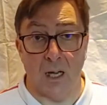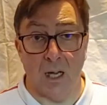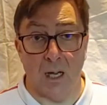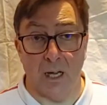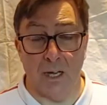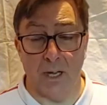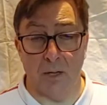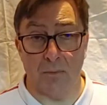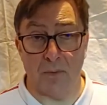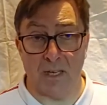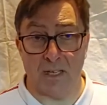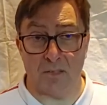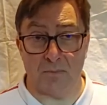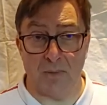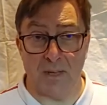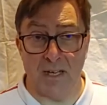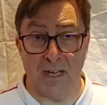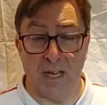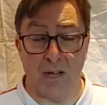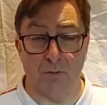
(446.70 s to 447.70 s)
I hope that's
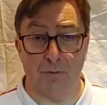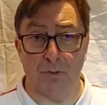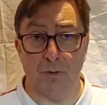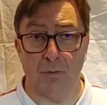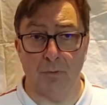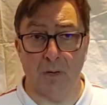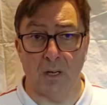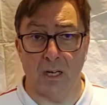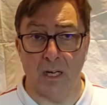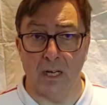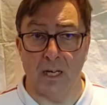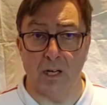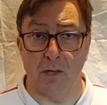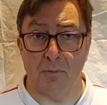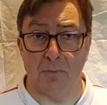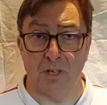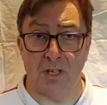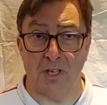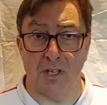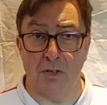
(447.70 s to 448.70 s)
been helpful. I
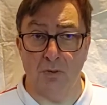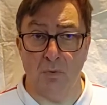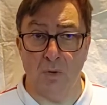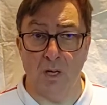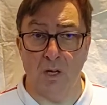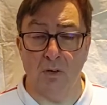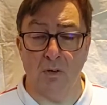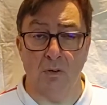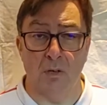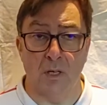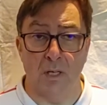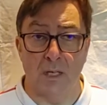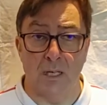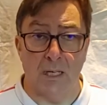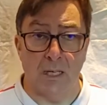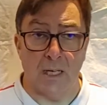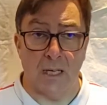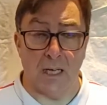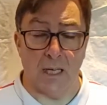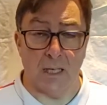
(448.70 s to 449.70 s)
hope that you will
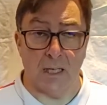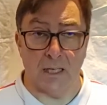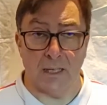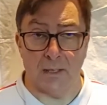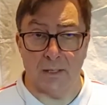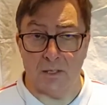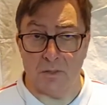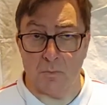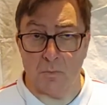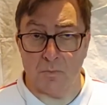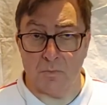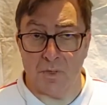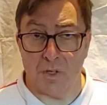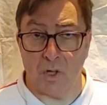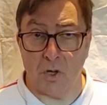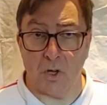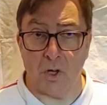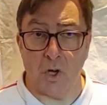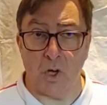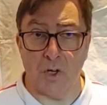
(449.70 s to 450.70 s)

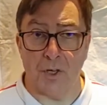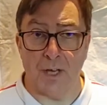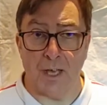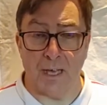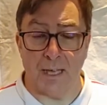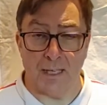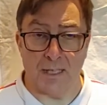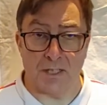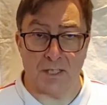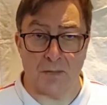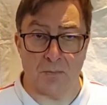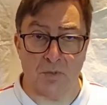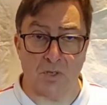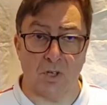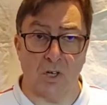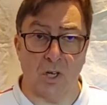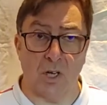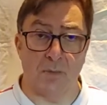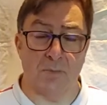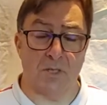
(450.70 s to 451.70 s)
log on and
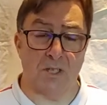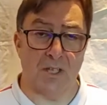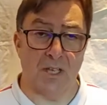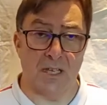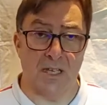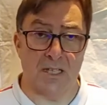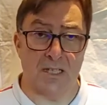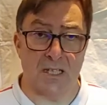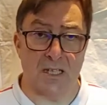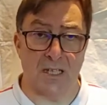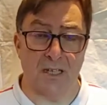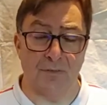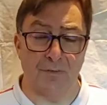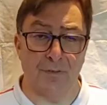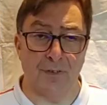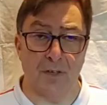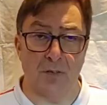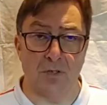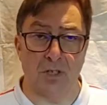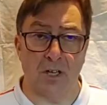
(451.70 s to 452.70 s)
subscribe to these in
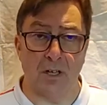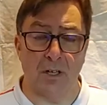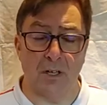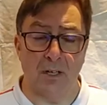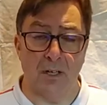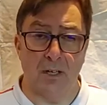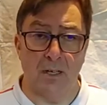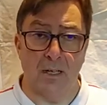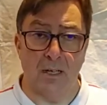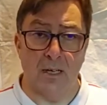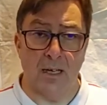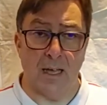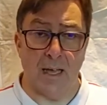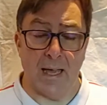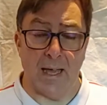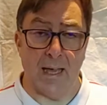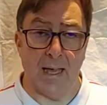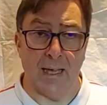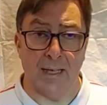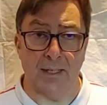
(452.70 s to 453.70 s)
future,
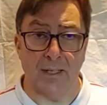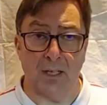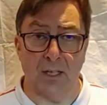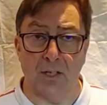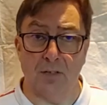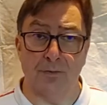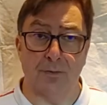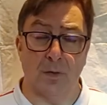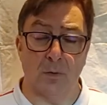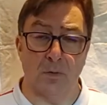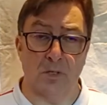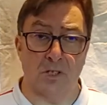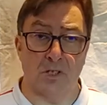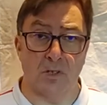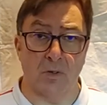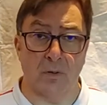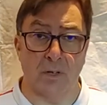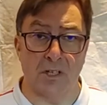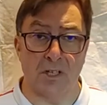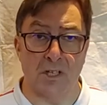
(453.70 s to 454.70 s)
and I look forward to
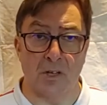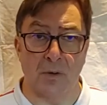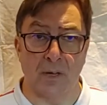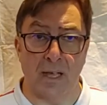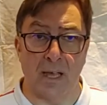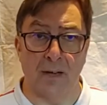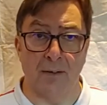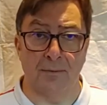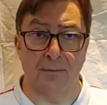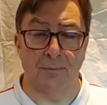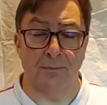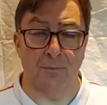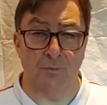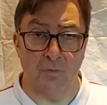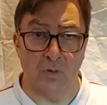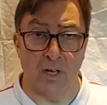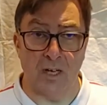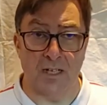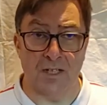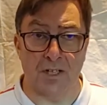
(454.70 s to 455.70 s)
talking to you again
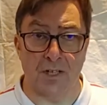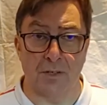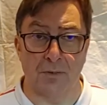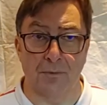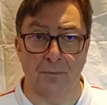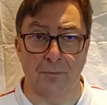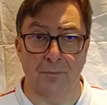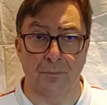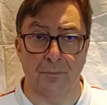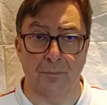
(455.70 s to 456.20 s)
really soon.